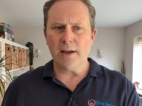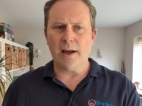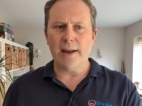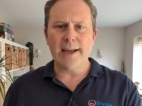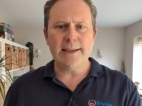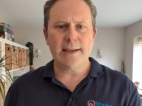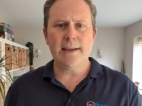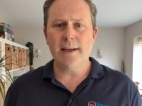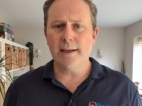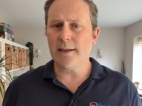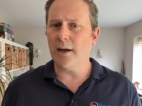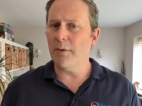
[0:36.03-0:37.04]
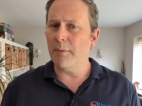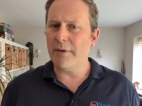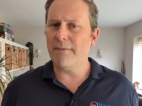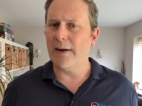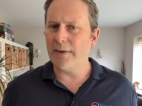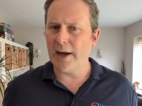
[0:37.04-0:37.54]
And 18 years ago, when we
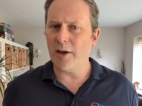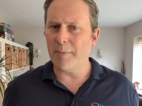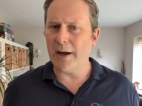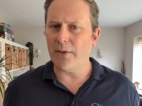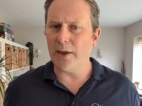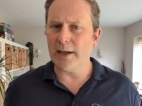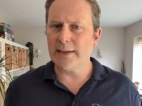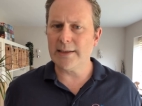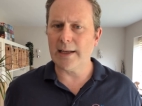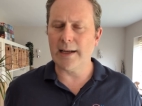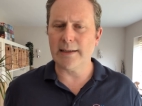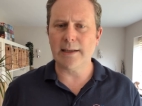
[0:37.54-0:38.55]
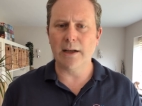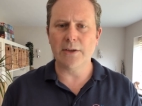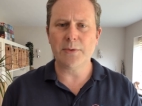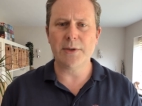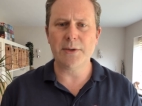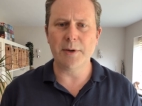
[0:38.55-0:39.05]
found out about that at our
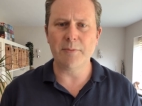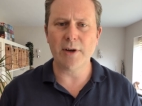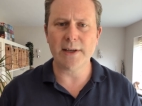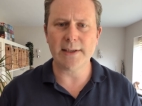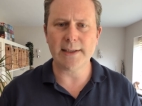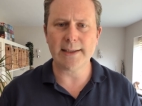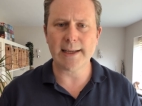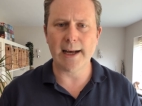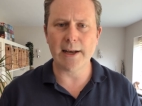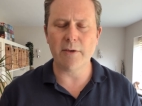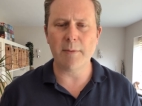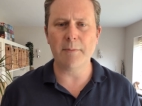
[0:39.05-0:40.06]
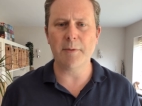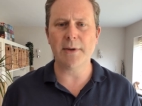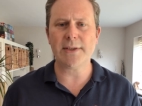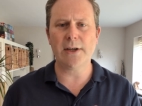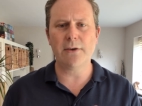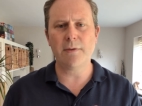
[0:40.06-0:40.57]
20-week pregnancy scan, I remember
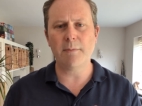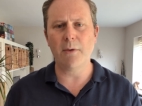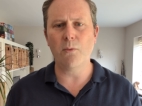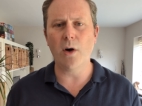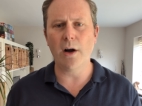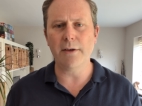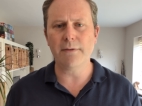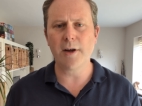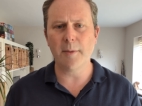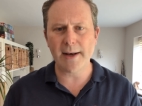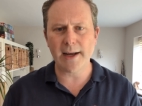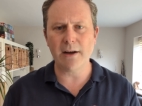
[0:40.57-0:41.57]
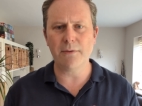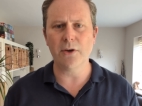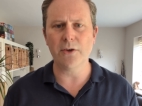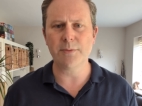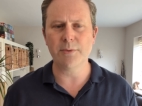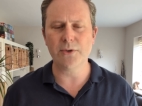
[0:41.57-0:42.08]
myself and my wife coming out of the
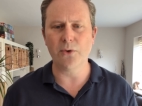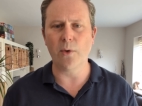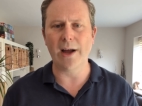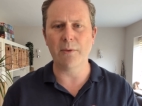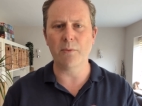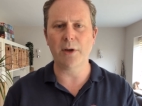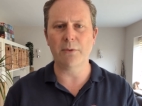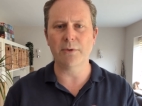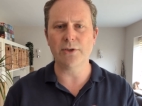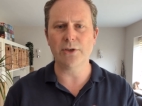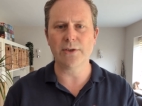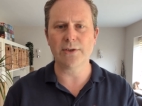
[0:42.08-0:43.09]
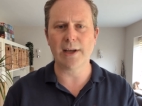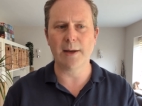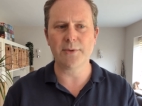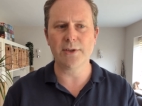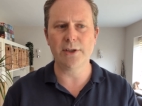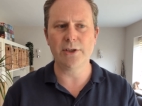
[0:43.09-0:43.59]
hospital and we were just
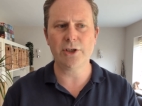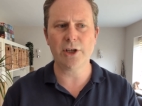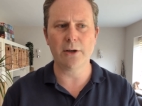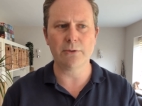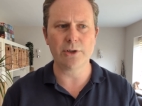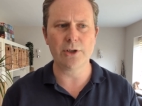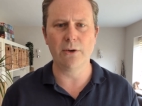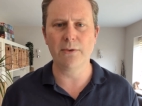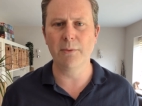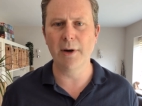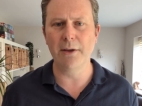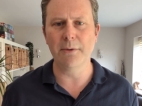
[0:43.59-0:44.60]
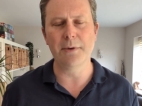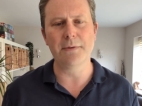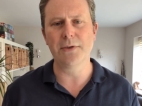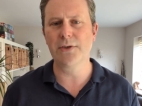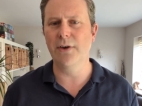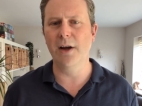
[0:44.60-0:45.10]
absolutely shell-shocked. The way that we've
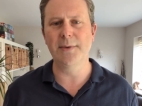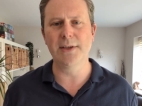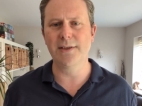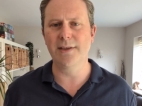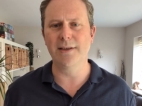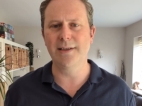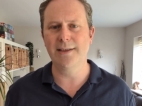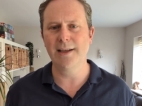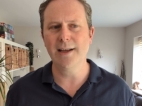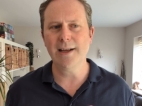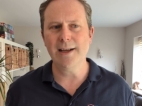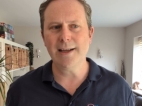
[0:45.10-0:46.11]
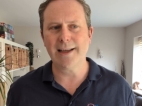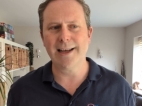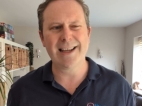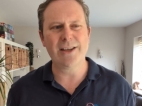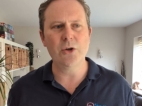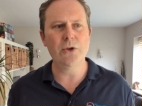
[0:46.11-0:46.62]
described it is getting
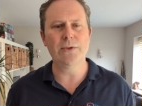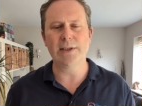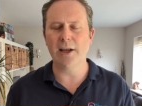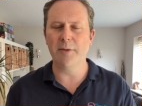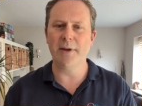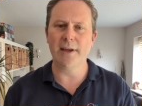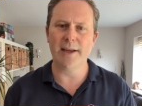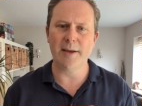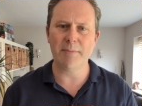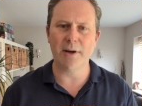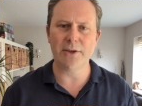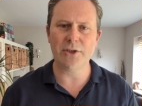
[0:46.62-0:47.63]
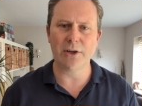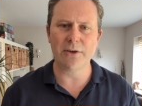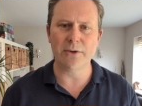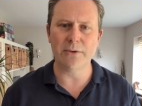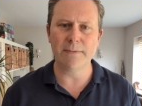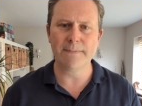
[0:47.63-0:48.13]
that news is like being hit by a
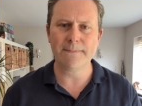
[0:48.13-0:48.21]
juggernaut.